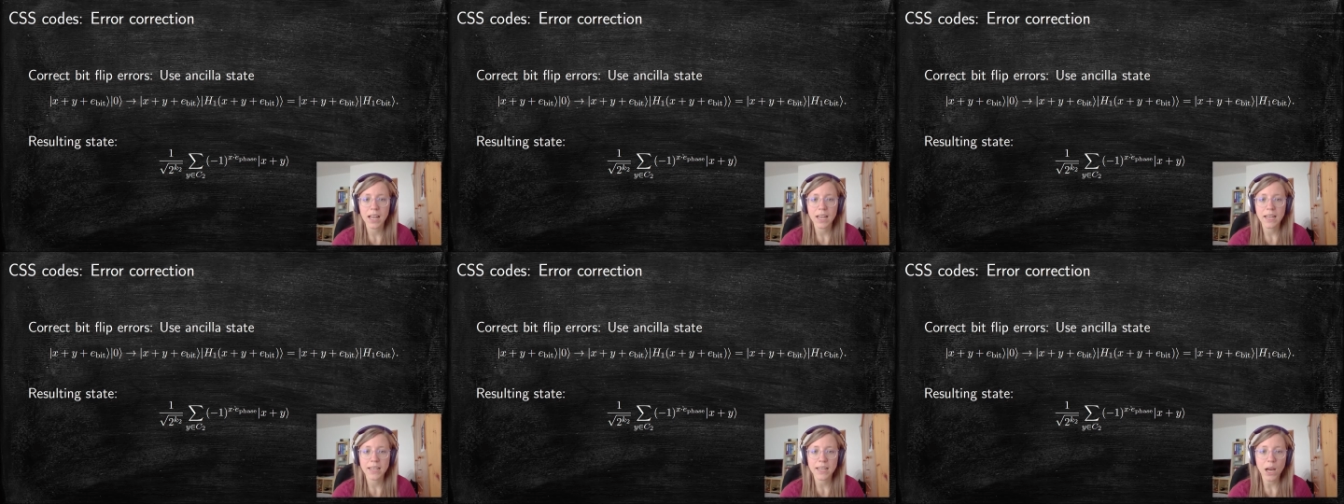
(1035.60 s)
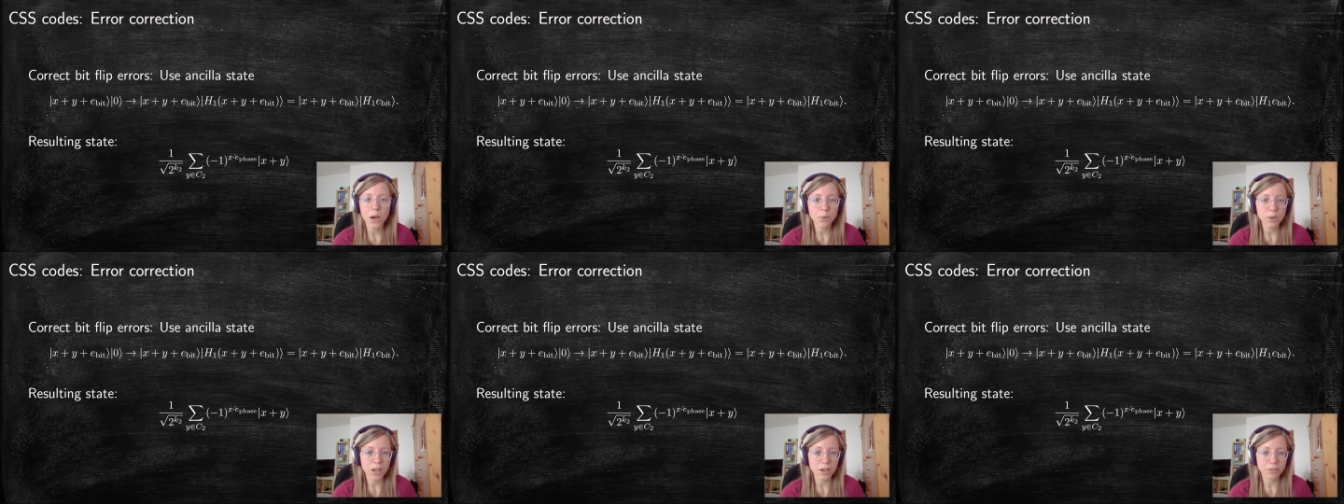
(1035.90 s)

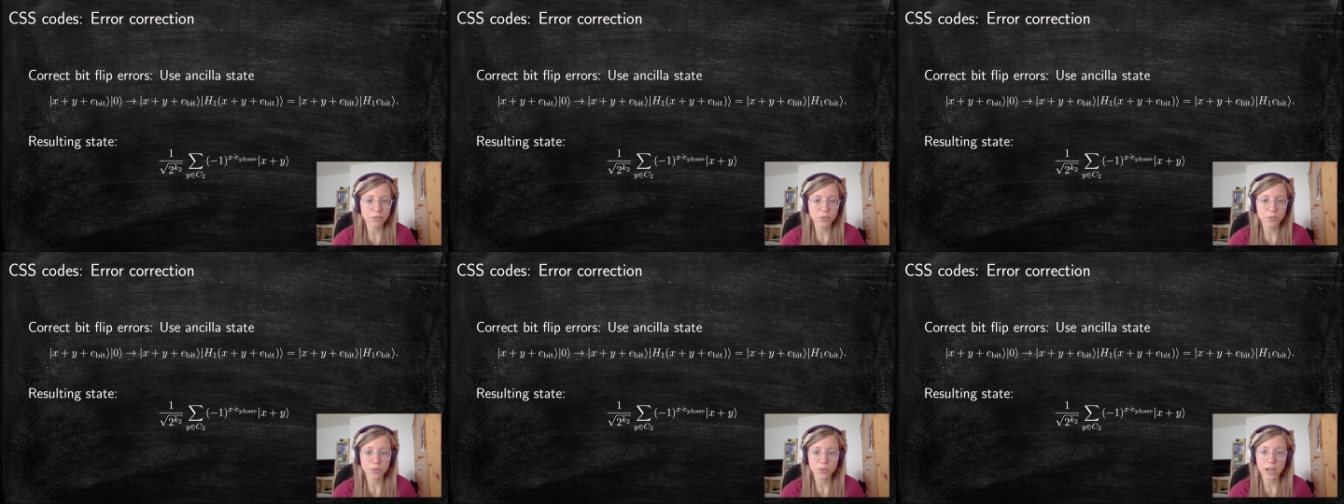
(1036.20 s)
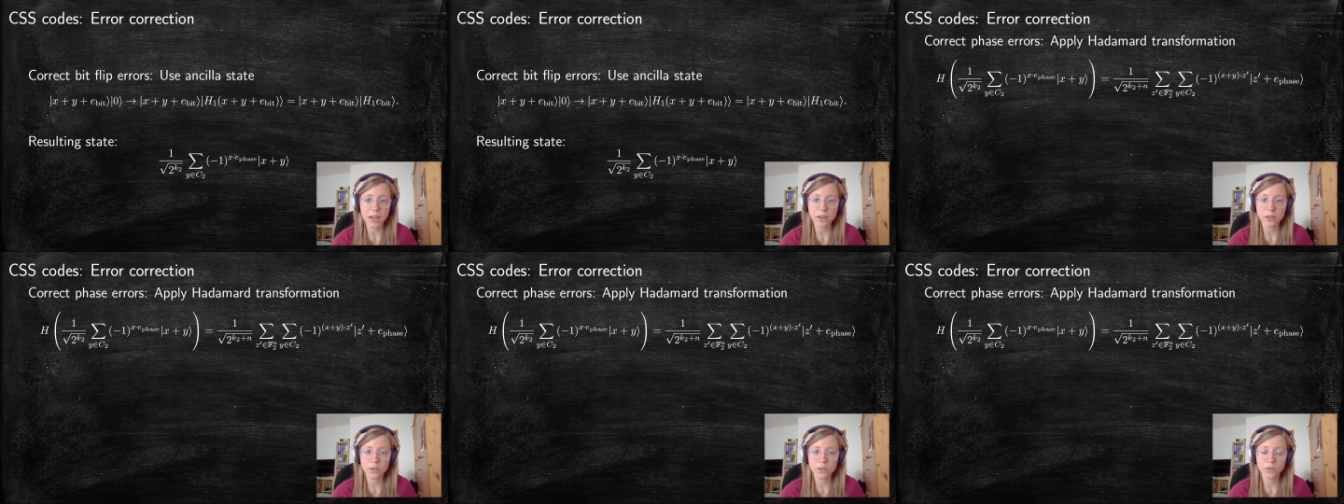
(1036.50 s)
Now we have
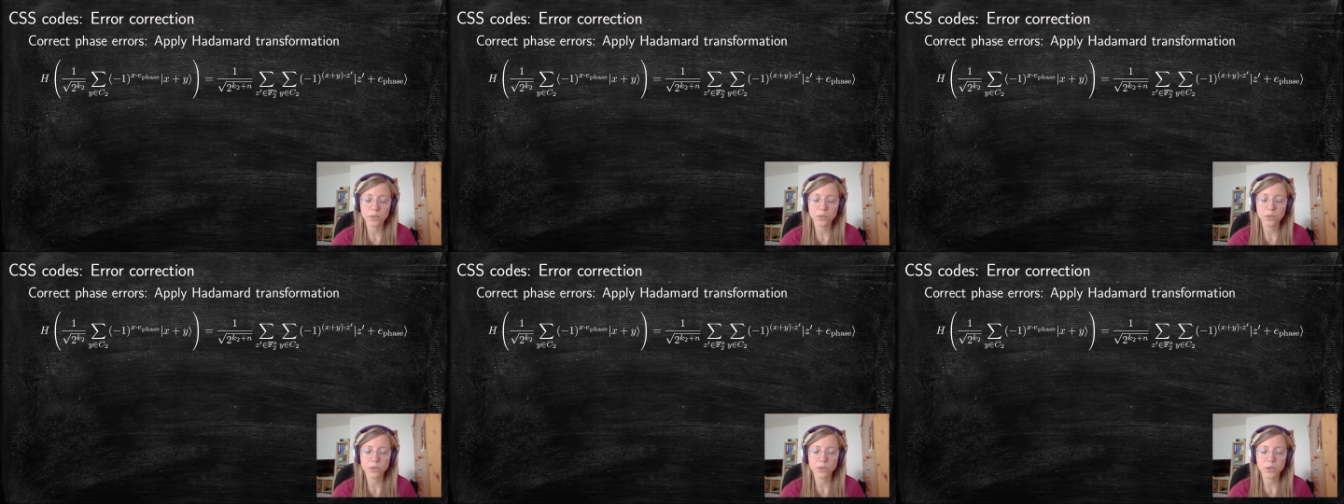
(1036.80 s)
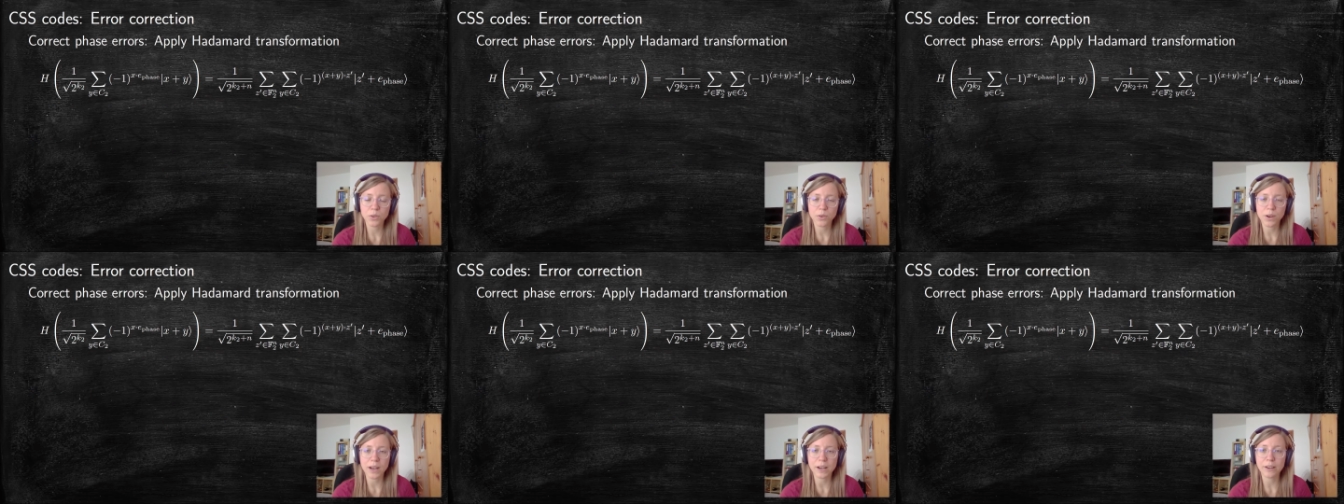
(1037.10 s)

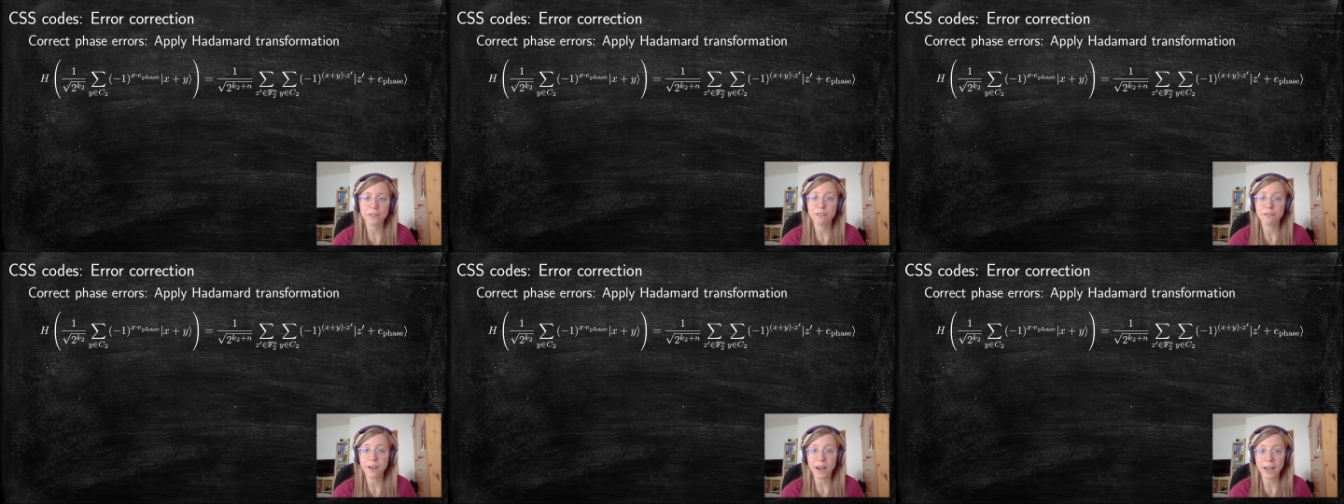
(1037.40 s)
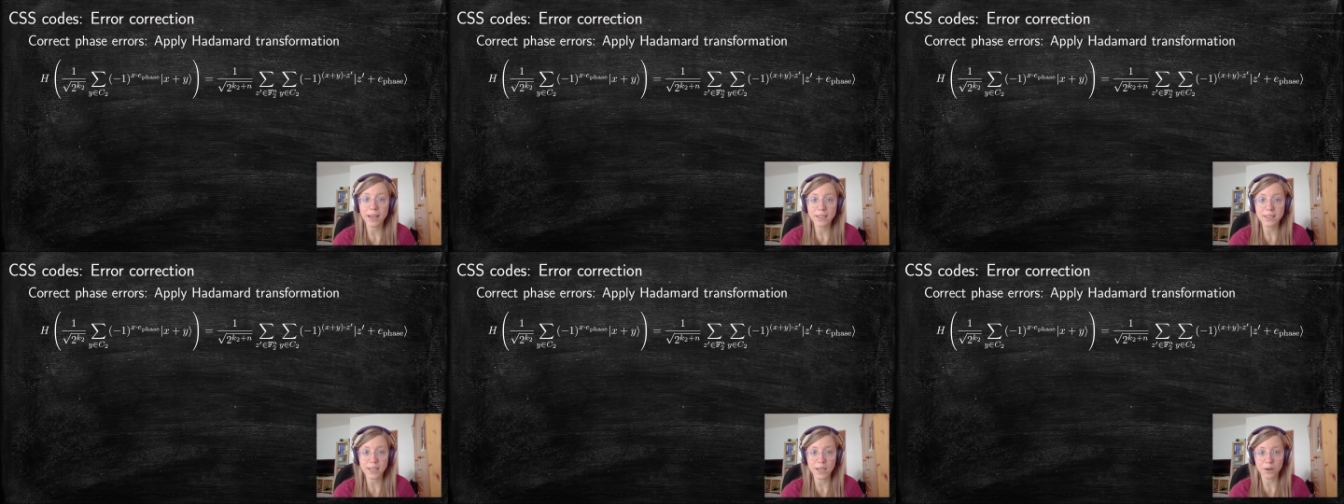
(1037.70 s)
to correct
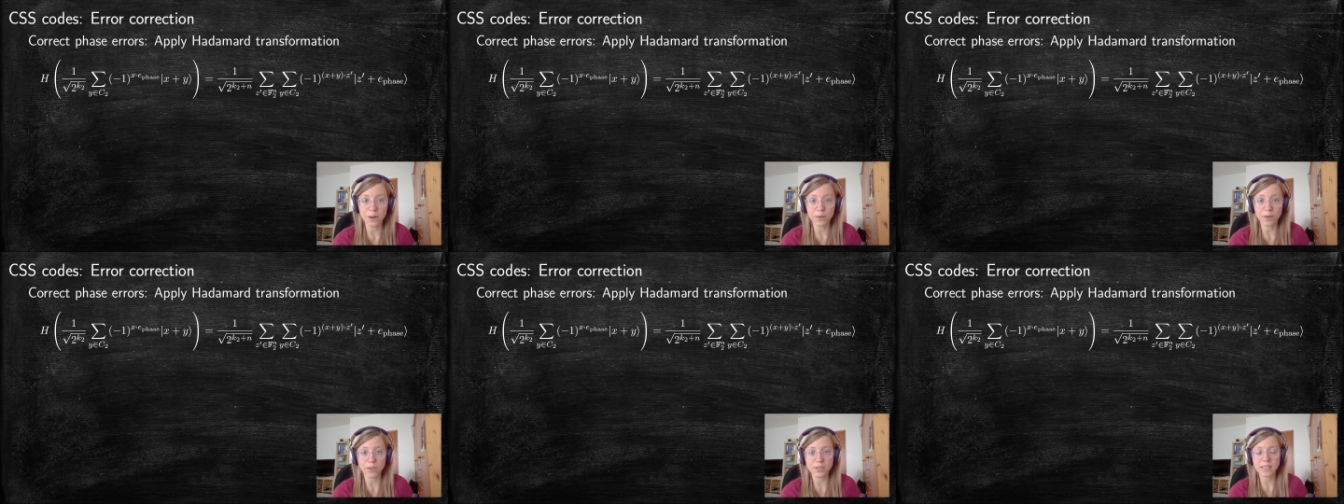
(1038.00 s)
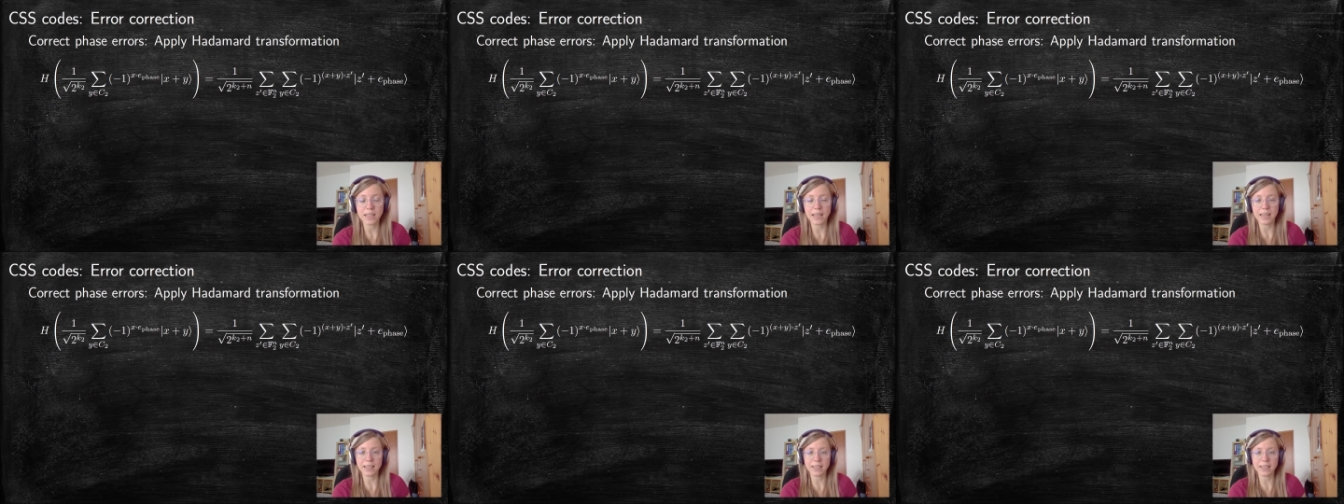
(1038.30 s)
phase errors,